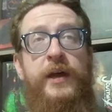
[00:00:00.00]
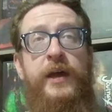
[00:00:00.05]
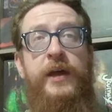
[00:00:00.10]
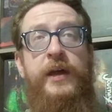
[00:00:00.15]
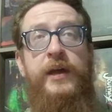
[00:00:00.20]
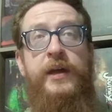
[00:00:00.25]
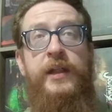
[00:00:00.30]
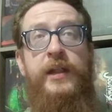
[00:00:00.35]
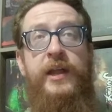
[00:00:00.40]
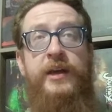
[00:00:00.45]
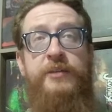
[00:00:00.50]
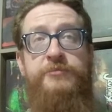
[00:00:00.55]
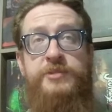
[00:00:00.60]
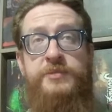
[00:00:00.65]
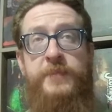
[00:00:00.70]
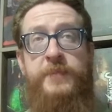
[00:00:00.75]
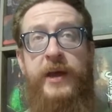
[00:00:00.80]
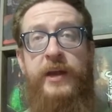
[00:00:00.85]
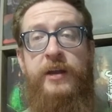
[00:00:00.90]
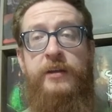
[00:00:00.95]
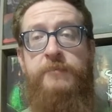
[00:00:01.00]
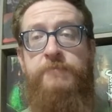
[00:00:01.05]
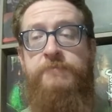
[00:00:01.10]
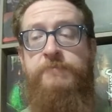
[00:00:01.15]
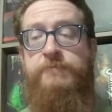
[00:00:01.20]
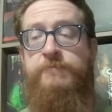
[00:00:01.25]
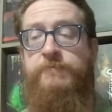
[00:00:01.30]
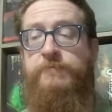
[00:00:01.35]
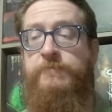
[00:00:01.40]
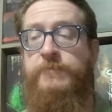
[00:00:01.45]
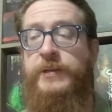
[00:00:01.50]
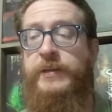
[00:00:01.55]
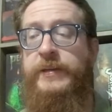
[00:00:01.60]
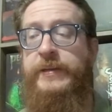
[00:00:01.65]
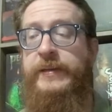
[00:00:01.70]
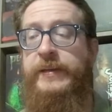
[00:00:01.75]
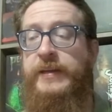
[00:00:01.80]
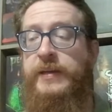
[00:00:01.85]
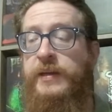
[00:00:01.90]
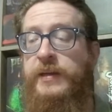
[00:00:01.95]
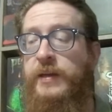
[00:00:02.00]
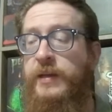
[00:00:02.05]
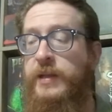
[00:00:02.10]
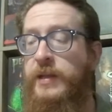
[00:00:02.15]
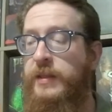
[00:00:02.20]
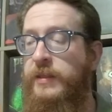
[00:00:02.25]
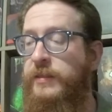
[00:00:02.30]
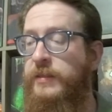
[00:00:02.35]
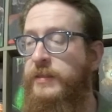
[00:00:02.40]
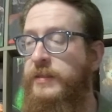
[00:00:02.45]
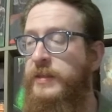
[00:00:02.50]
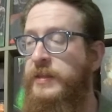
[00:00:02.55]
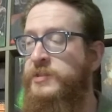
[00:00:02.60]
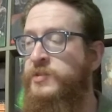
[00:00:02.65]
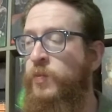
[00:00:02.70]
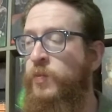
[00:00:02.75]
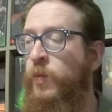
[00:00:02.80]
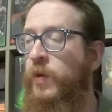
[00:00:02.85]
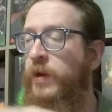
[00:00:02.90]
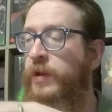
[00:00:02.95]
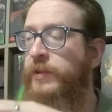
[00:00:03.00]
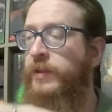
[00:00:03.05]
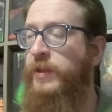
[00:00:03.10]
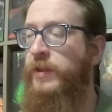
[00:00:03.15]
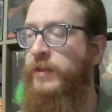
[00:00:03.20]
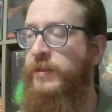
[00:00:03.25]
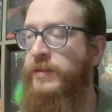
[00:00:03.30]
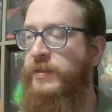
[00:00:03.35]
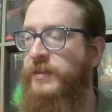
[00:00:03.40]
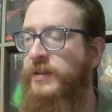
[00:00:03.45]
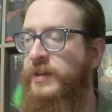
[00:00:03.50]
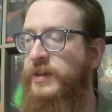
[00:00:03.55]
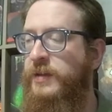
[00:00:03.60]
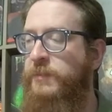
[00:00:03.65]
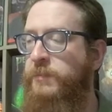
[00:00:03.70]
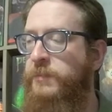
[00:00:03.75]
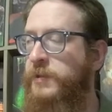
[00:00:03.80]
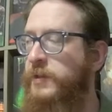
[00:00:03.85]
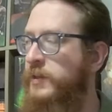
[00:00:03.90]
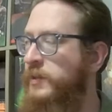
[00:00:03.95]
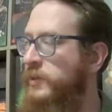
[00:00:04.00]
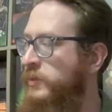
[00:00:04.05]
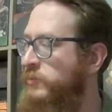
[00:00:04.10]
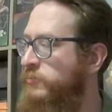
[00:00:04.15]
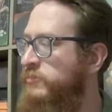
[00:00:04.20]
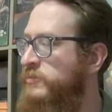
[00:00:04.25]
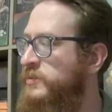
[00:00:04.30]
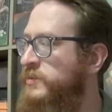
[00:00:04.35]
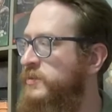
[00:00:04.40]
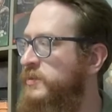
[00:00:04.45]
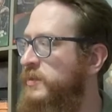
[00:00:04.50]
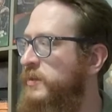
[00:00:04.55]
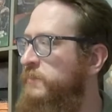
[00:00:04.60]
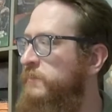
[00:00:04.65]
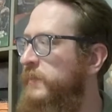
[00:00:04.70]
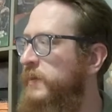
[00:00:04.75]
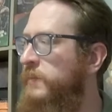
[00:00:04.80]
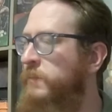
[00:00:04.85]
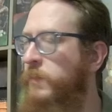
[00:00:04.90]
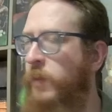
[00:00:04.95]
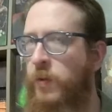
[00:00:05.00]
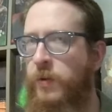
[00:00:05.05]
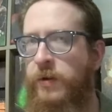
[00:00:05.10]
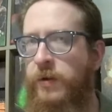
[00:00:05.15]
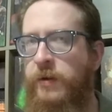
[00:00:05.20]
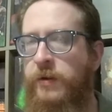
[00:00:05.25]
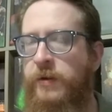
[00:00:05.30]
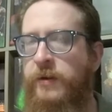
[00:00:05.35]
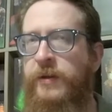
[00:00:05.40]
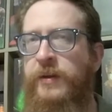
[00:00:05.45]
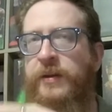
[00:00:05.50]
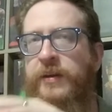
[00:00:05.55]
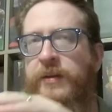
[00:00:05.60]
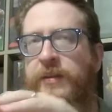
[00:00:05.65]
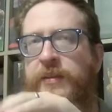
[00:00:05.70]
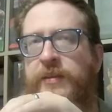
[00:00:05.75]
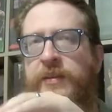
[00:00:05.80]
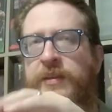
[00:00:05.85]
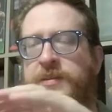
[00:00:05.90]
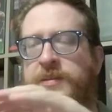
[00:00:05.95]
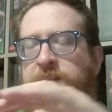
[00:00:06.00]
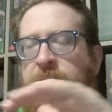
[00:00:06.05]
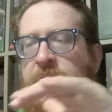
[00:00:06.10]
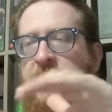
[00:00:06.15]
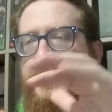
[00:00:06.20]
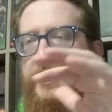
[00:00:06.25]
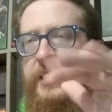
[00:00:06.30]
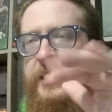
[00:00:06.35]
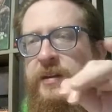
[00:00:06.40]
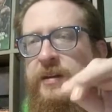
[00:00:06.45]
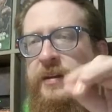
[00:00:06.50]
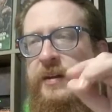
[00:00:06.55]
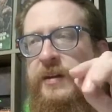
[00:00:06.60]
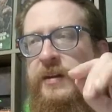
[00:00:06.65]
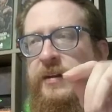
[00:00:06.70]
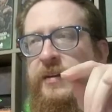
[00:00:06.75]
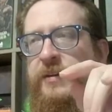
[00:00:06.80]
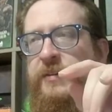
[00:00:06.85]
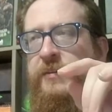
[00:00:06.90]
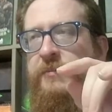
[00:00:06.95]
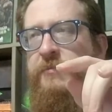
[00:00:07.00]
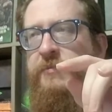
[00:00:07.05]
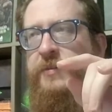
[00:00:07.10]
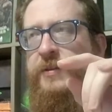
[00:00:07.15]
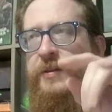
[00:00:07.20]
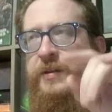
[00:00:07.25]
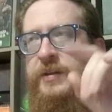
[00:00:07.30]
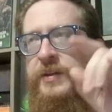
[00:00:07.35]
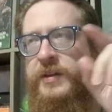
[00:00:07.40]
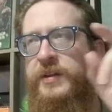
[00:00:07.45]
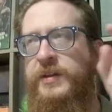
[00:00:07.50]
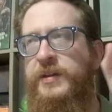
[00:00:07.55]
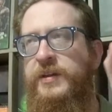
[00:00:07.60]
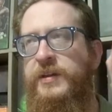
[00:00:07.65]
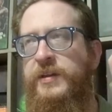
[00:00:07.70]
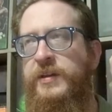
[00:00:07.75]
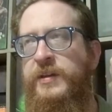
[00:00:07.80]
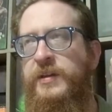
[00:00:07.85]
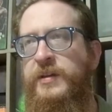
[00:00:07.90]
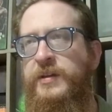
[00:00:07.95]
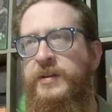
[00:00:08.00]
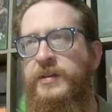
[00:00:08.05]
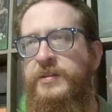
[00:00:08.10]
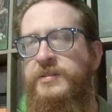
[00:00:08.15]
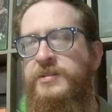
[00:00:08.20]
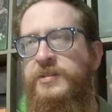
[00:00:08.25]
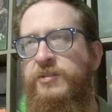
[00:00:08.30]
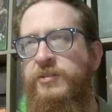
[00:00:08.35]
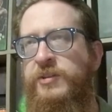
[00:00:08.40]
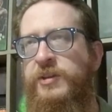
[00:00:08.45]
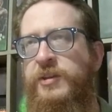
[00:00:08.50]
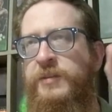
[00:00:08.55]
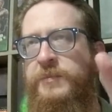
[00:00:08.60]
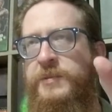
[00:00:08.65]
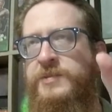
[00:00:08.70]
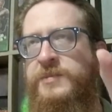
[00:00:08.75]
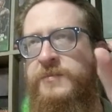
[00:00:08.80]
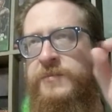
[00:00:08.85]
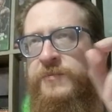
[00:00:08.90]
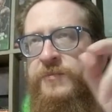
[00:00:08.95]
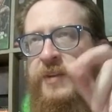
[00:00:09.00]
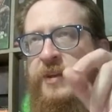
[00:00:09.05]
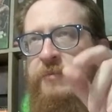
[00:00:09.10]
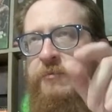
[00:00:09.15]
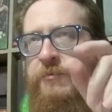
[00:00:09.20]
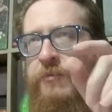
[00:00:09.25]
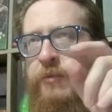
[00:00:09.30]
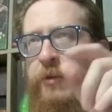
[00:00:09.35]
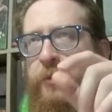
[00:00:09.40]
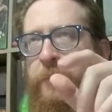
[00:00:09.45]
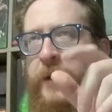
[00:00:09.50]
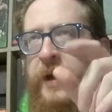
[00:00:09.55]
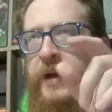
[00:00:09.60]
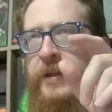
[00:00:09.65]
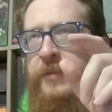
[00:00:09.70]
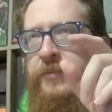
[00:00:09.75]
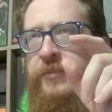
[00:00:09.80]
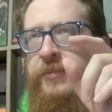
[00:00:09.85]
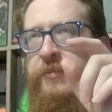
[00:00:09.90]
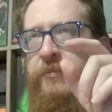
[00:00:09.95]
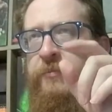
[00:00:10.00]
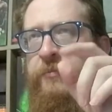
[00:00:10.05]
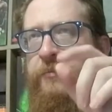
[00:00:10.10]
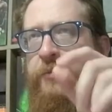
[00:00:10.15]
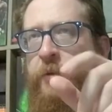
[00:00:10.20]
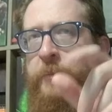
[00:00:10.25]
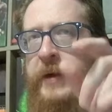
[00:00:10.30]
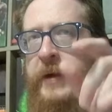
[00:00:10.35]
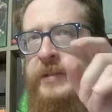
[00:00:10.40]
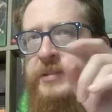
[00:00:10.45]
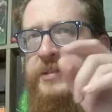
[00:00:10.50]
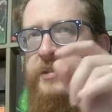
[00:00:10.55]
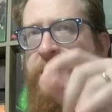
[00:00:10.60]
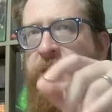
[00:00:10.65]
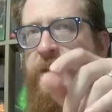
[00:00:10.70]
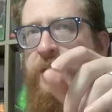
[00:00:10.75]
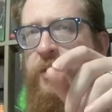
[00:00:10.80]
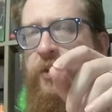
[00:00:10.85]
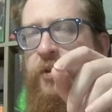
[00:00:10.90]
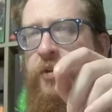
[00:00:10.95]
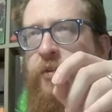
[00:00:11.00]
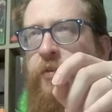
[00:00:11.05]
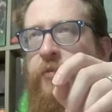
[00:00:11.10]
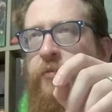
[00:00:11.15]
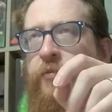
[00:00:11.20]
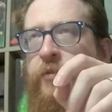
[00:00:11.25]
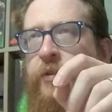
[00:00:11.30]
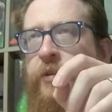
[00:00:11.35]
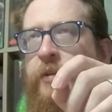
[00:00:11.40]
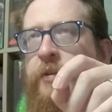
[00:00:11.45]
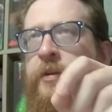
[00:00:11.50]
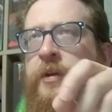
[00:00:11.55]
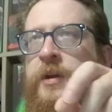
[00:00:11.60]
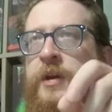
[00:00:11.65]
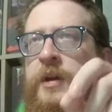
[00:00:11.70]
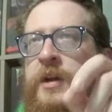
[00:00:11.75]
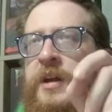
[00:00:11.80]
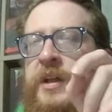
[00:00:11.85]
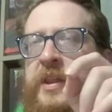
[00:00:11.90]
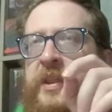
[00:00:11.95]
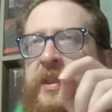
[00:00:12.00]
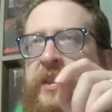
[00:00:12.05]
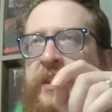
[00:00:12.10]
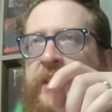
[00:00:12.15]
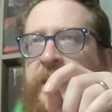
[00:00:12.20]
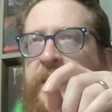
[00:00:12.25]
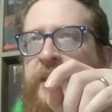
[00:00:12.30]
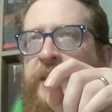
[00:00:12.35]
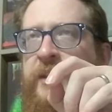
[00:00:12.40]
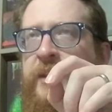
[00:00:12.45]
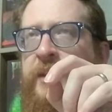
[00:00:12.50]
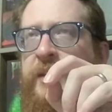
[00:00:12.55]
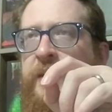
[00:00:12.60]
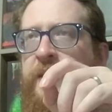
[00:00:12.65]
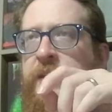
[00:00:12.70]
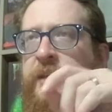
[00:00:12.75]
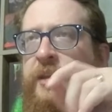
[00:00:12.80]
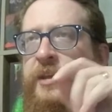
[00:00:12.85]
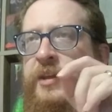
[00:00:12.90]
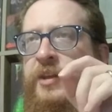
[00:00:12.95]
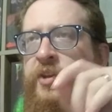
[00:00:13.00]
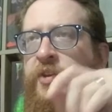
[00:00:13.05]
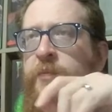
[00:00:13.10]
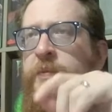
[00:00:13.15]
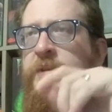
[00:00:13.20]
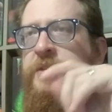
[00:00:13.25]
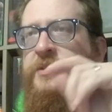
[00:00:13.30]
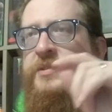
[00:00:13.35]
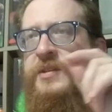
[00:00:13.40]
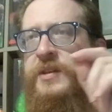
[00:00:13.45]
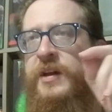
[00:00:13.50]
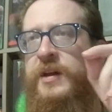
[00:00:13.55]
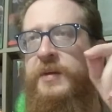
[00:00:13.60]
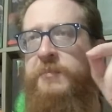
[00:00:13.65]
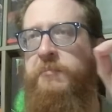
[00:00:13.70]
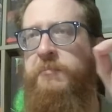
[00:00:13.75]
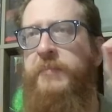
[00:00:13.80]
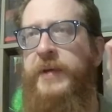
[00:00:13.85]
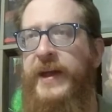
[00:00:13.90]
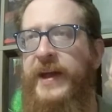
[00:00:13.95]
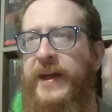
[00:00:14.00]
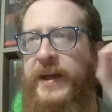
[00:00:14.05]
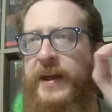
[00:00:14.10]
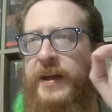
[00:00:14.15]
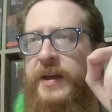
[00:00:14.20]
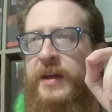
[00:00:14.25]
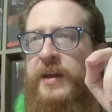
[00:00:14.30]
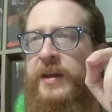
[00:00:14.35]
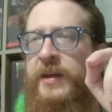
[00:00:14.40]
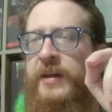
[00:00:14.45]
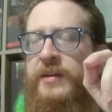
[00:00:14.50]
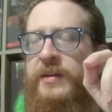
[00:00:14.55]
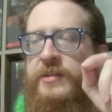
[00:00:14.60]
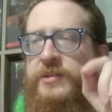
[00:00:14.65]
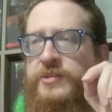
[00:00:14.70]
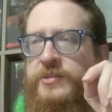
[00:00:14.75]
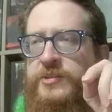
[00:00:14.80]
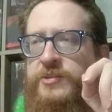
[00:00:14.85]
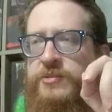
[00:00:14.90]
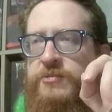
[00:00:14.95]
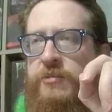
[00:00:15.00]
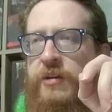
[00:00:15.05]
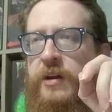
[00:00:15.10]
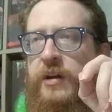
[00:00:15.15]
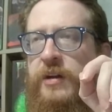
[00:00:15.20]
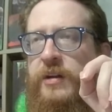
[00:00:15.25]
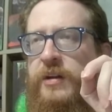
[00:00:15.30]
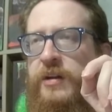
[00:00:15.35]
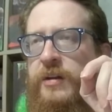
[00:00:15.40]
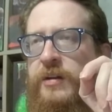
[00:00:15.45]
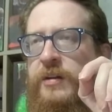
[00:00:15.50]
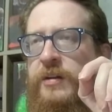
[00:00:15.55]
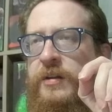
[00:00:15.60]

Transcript: Cloudspire. This one, the theme interested me more. This idea of, so humans invent robots, robots take over, then humans come back stronger,